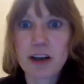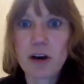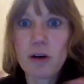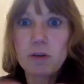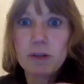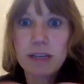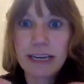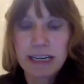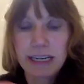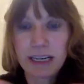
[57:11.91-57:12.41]

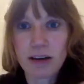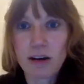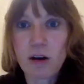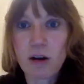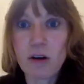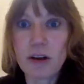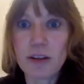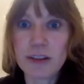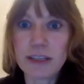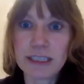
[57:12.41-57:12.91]
collating
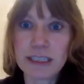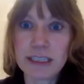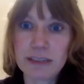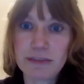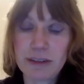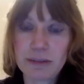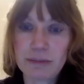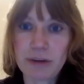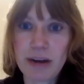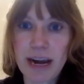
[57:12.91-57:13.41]
all these
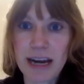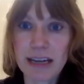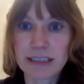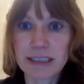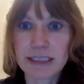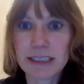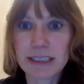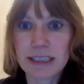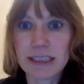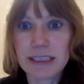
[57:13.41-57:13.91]
different
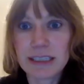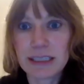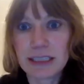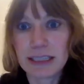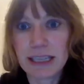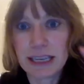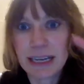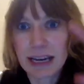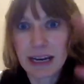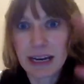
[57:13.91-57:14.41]
practices that
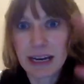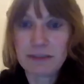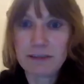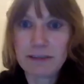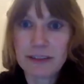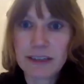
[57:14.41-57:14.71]
they kind of